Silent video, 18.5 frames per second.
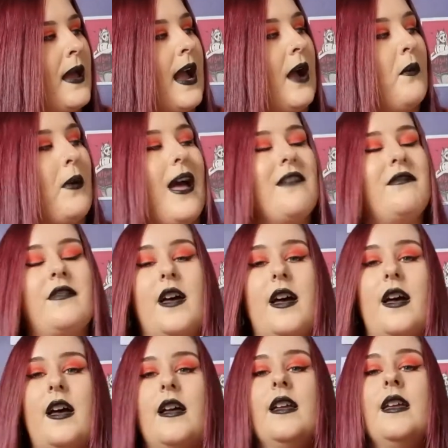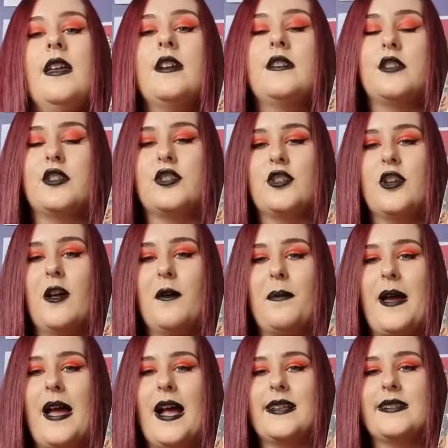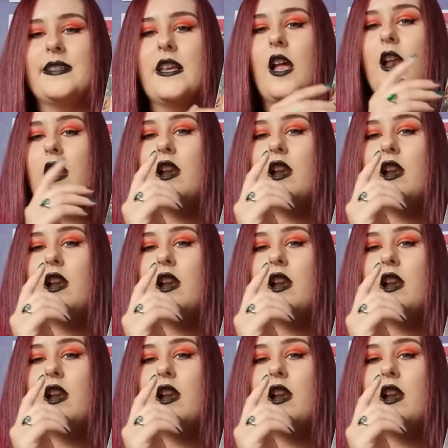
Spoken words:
However, the shop has